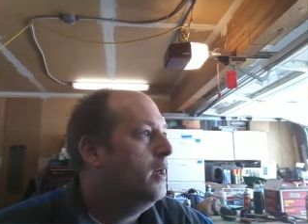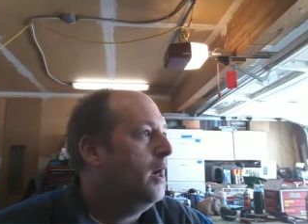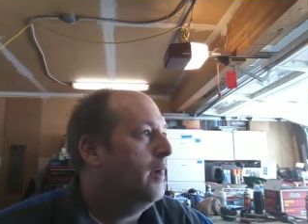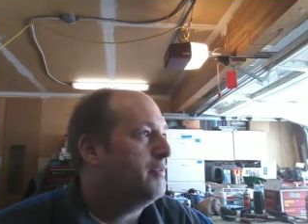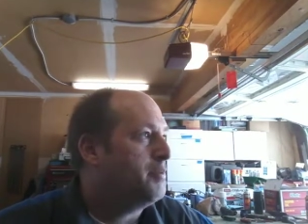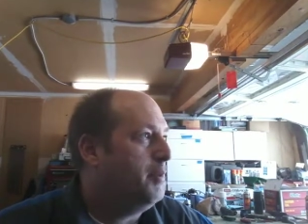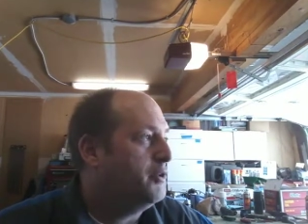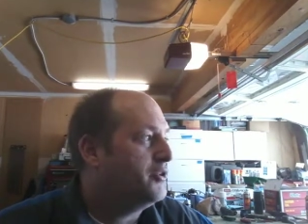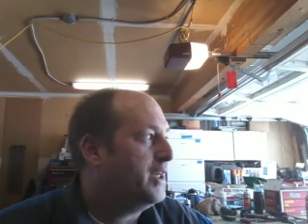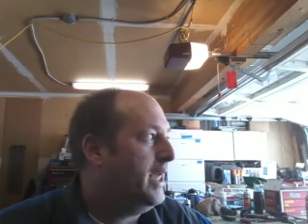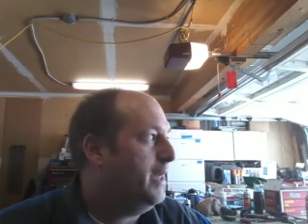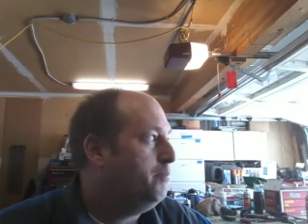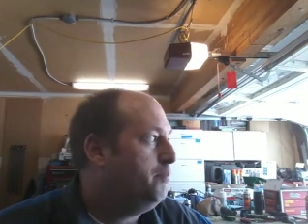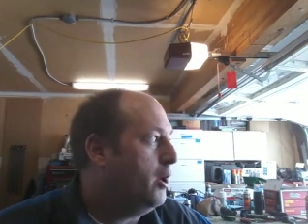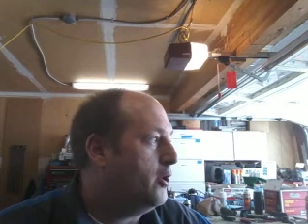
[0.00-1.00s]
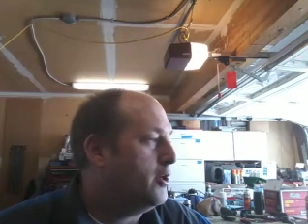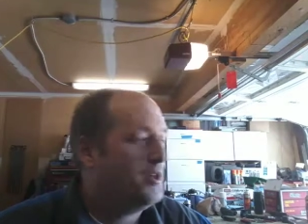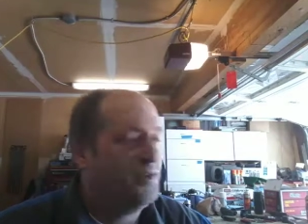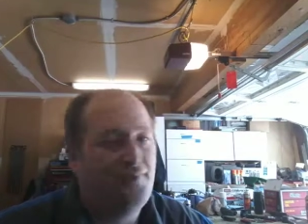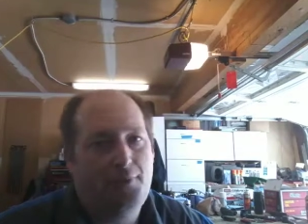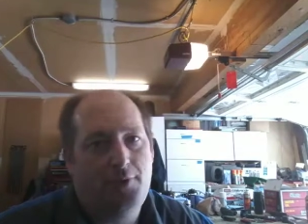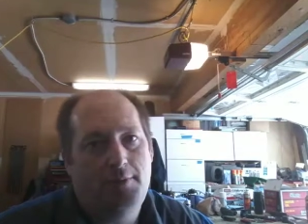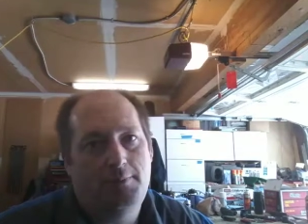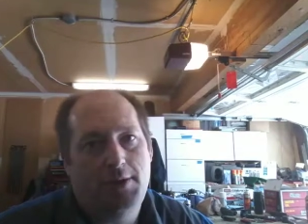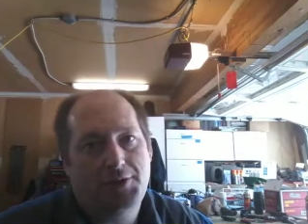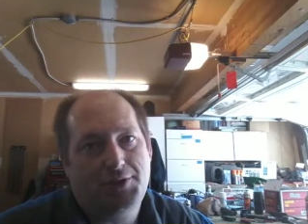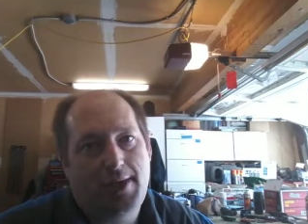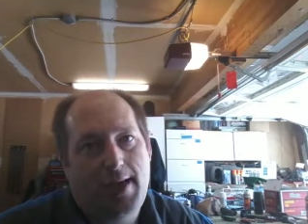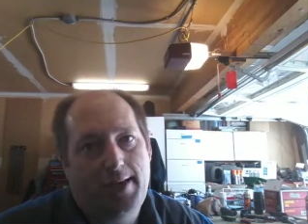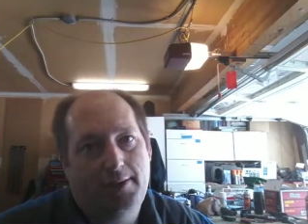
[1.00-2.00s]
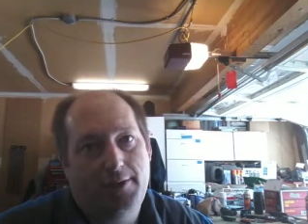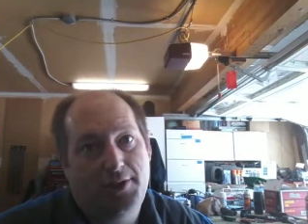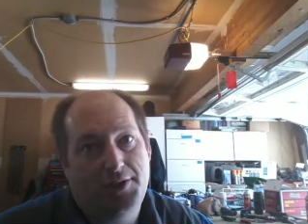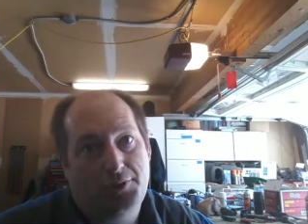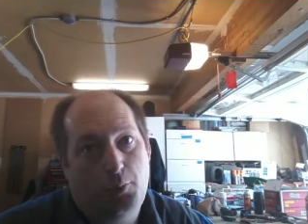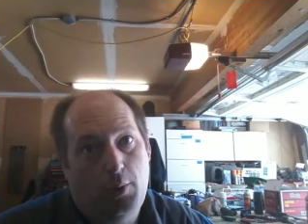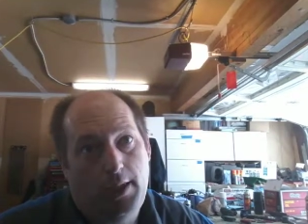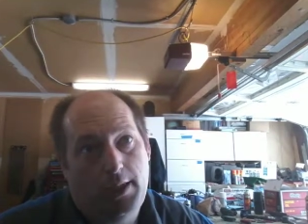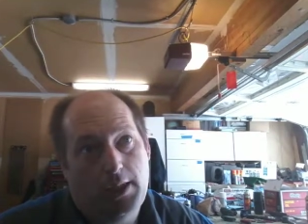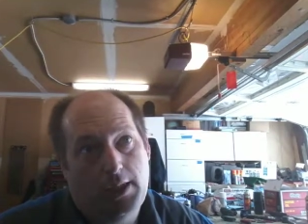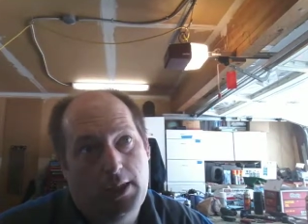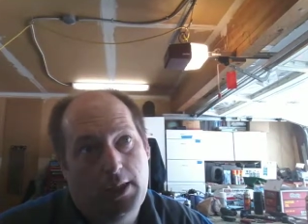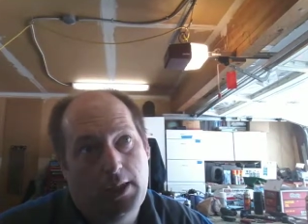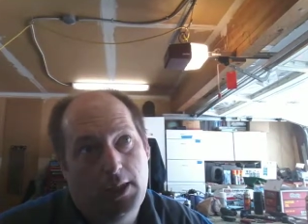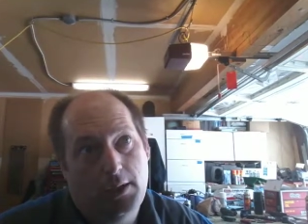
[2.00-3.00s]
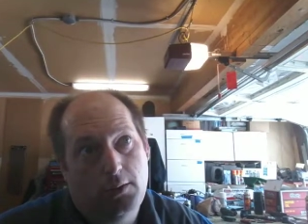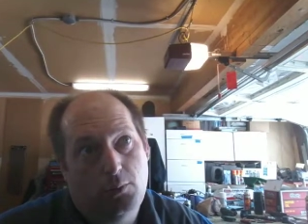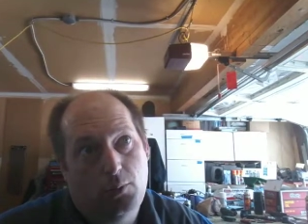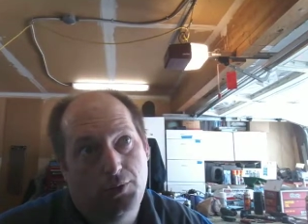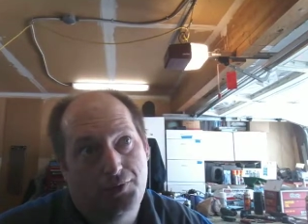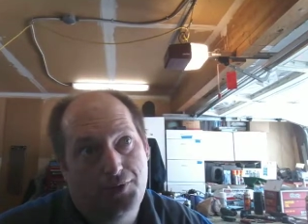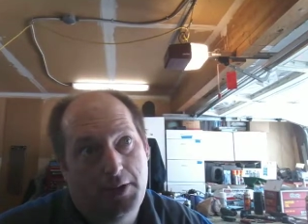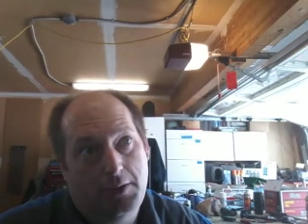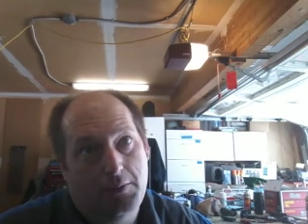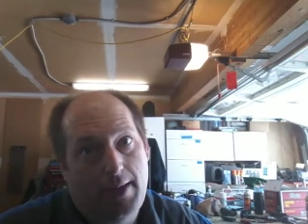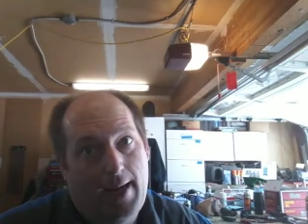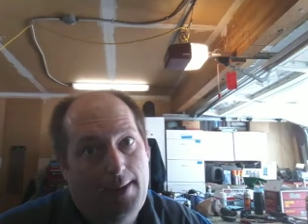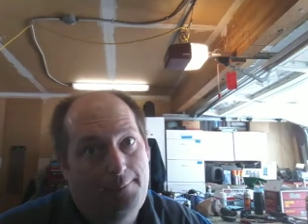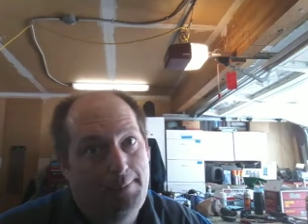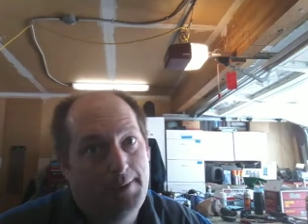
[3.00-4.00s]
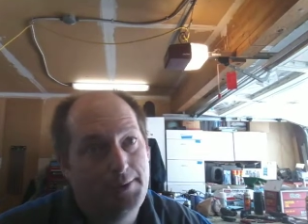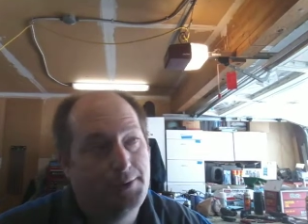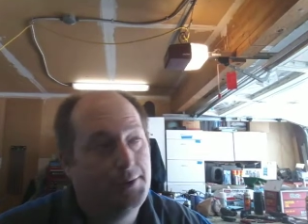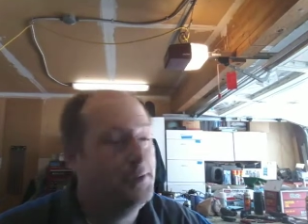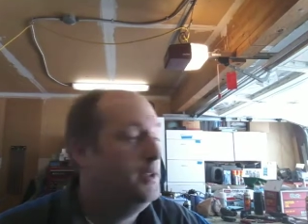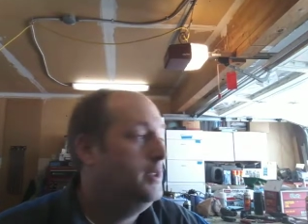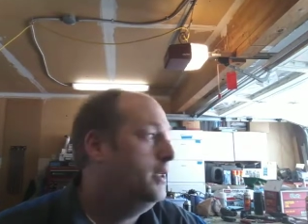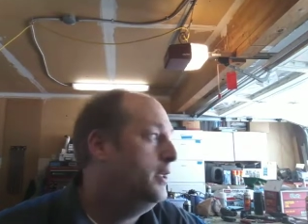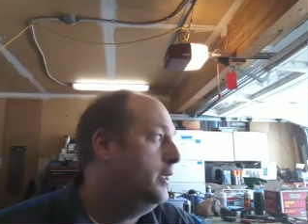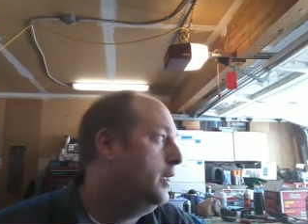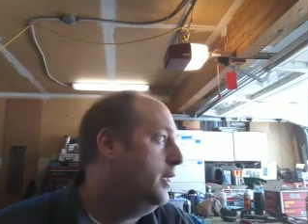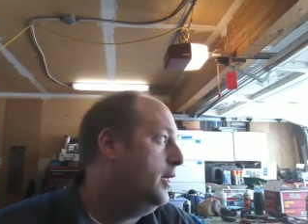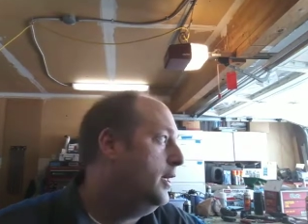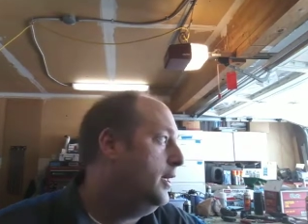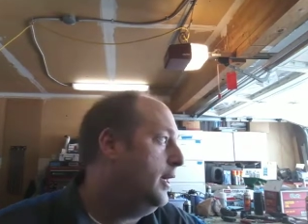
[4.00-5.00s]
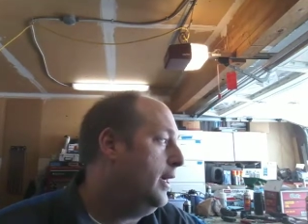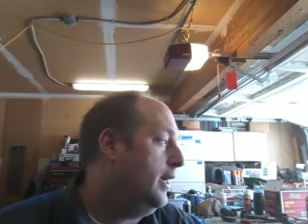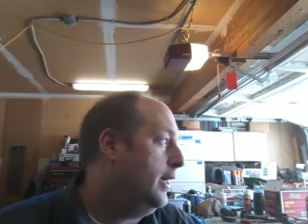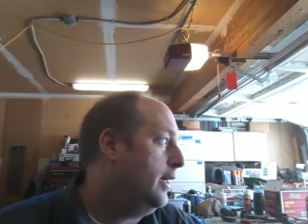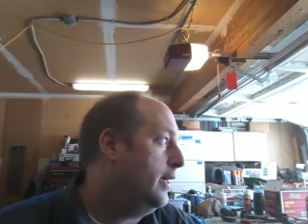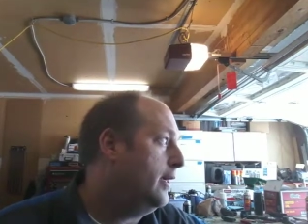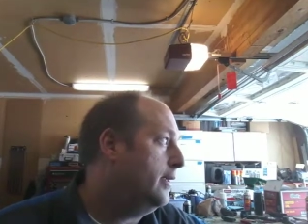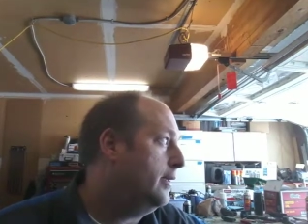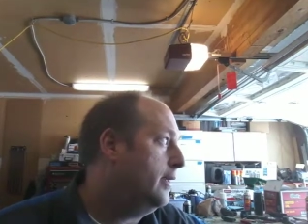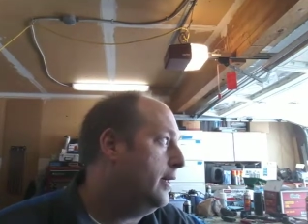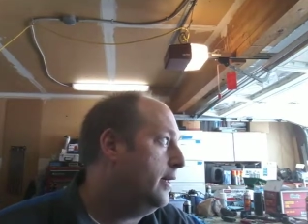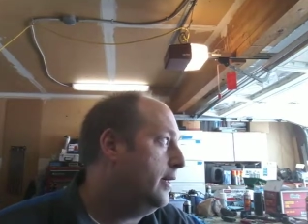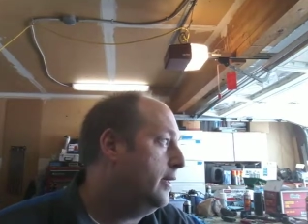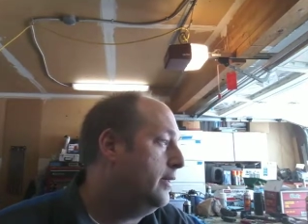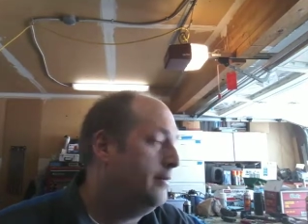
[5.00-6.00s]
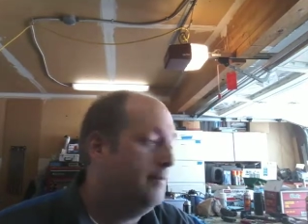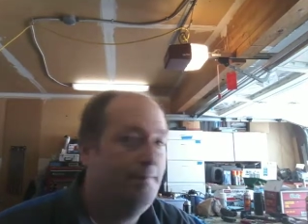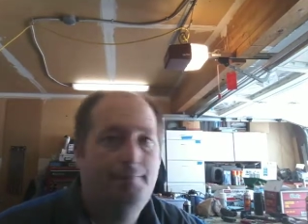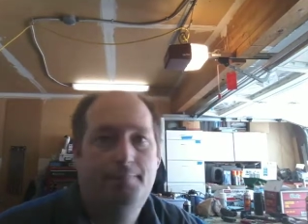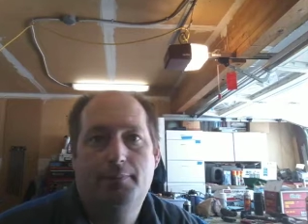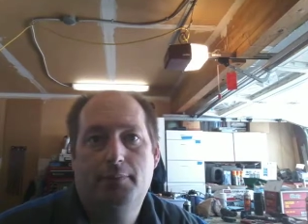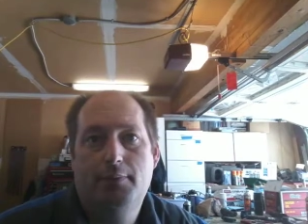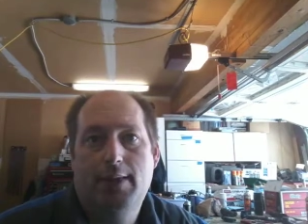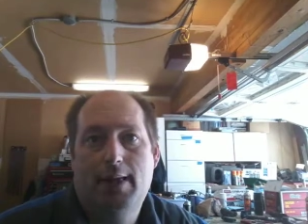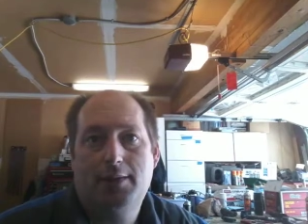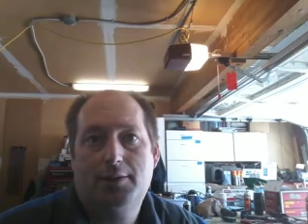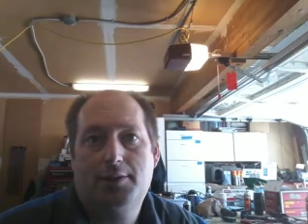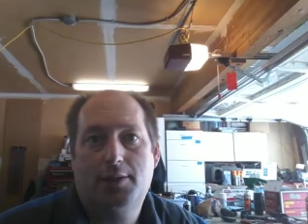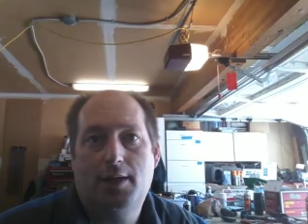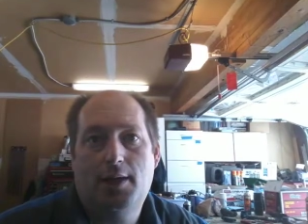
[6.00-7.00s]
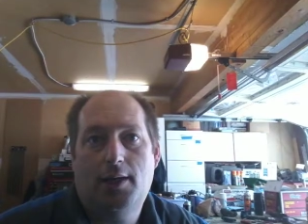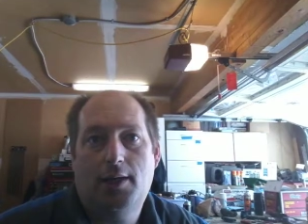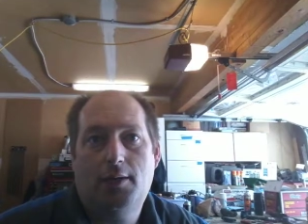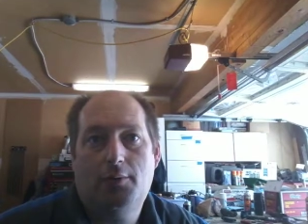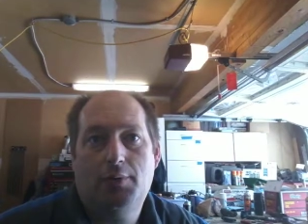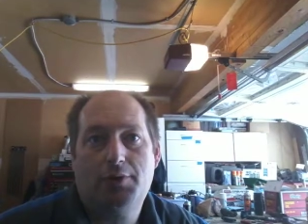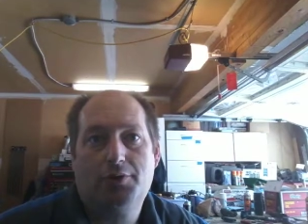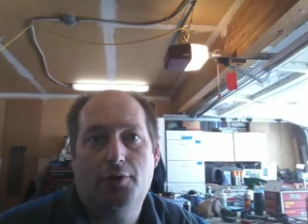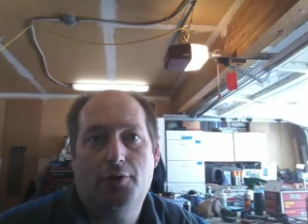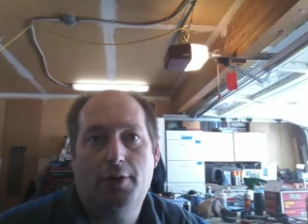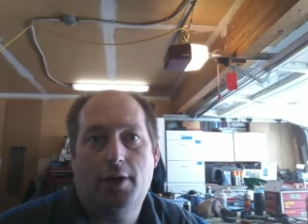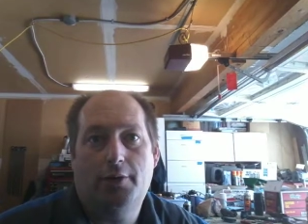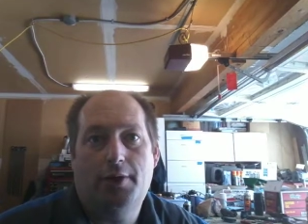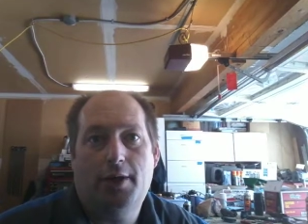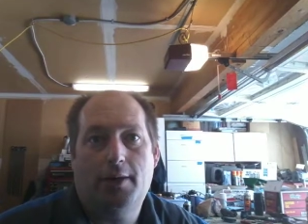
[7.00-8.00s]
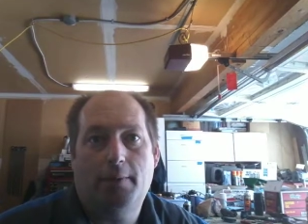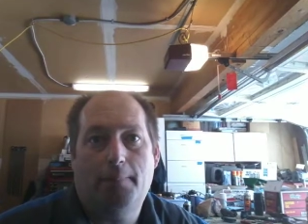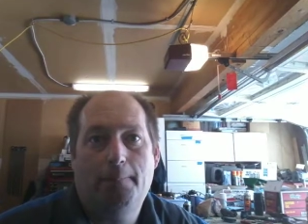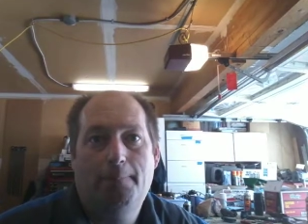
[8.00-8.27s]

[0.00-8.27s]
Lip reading: I'm supposed to get parts for the Mustang this week. We'll see what happens, and that's what's going on there.